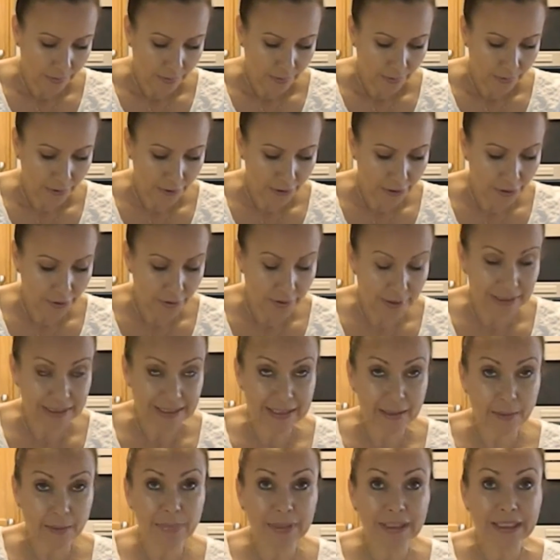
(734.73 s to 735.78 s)
Or you could
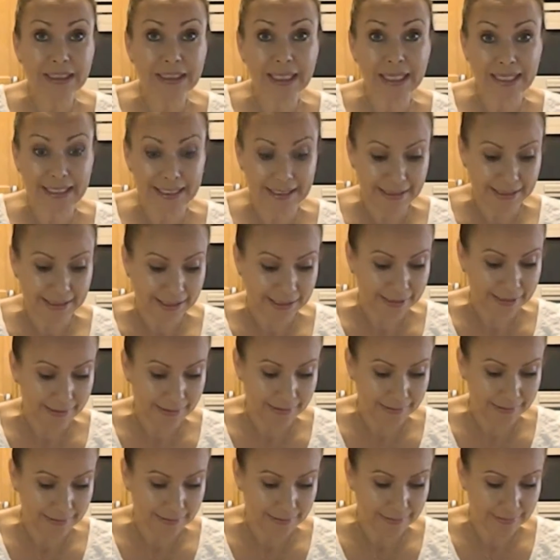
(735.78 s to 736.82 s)
simply tie it like
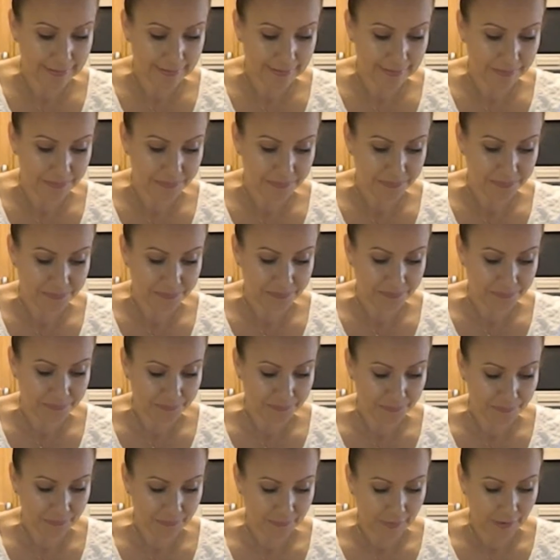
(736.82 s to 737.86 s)
this.
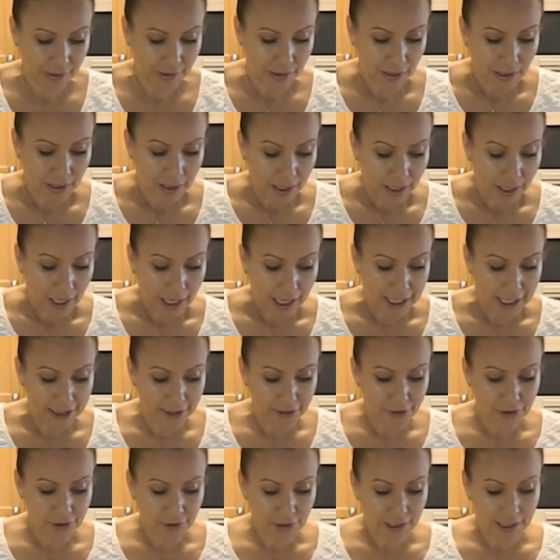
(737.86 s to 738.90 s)

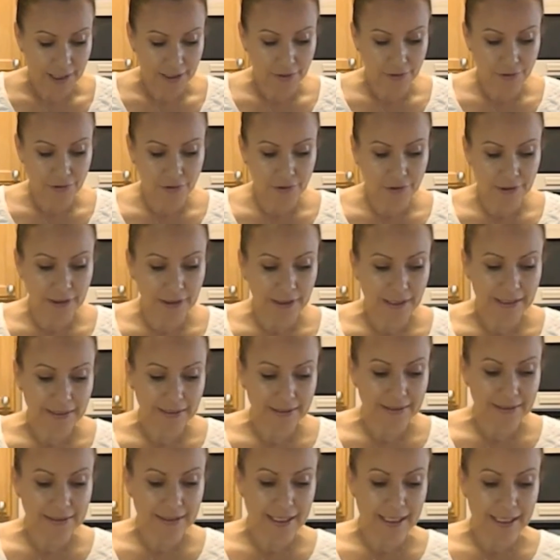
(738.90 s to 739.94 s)
I usually like
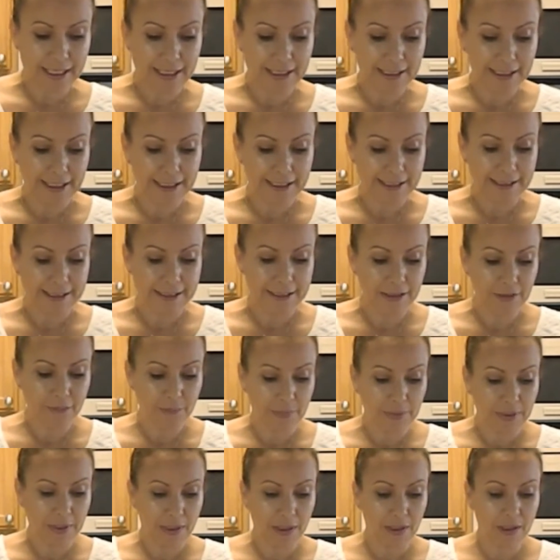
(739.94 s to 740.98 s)
to tie it like this
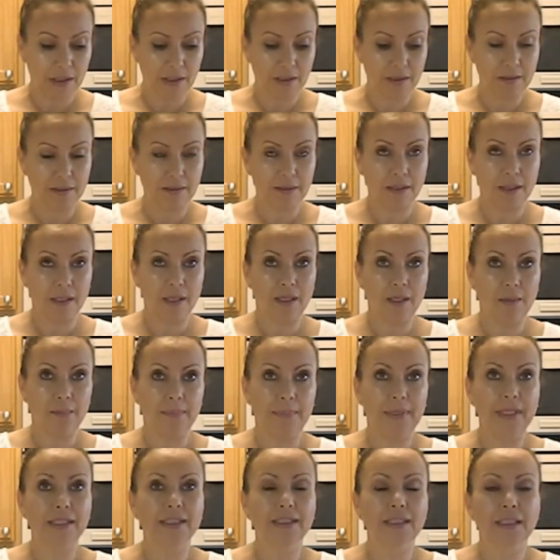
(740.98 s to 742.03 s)
because
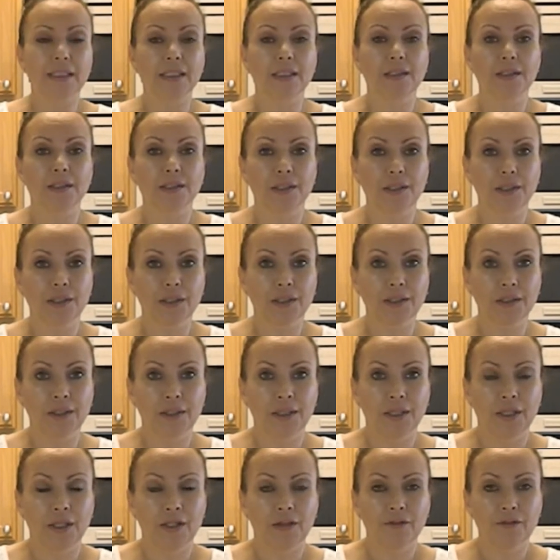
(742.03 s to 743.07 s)
it's easier
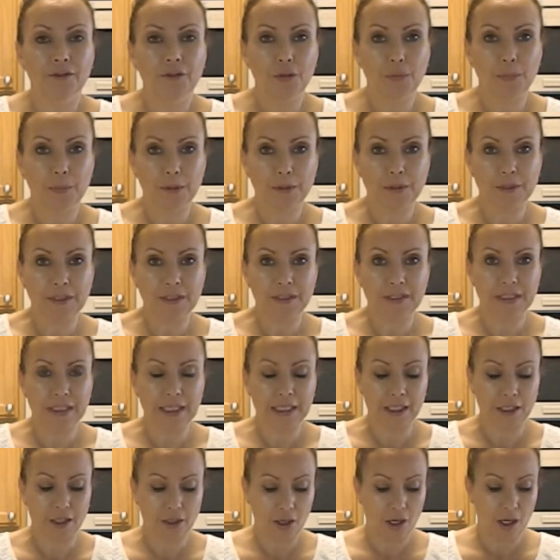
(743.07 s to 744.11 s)
for the person to get
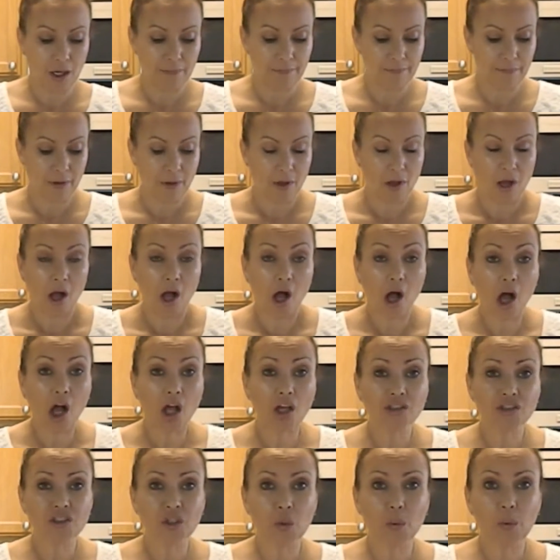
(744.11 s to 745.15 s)
it off.
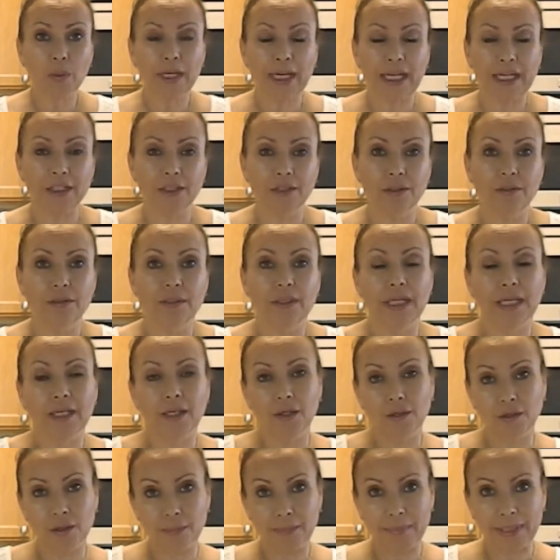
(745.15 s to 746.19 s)
Also, what I do is I go
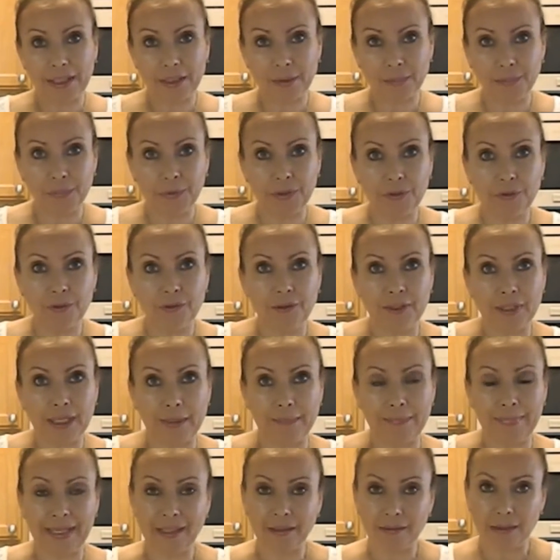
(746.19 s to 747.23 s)
to my computer and I
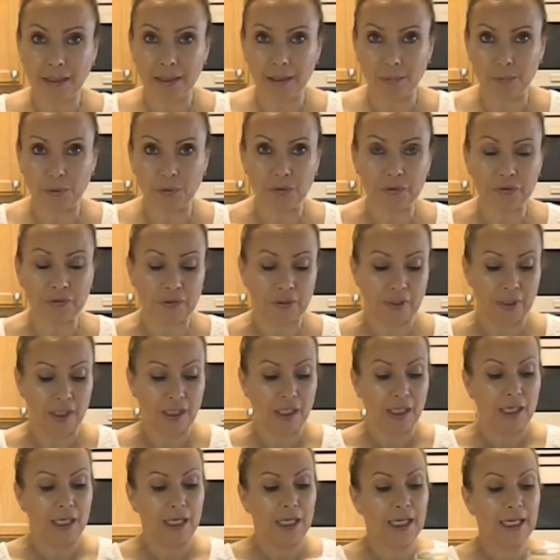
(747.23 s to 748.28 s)
make labels,
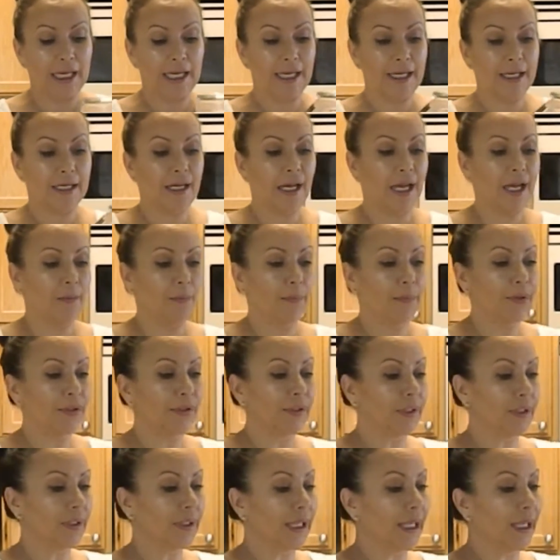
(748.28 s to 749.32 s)
and I put
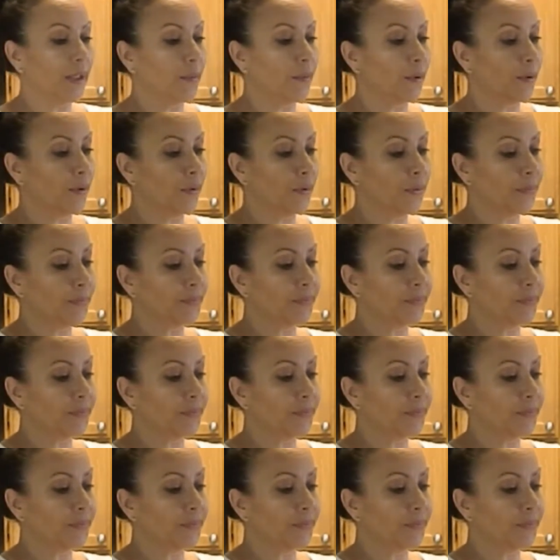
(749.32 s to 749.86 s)
the label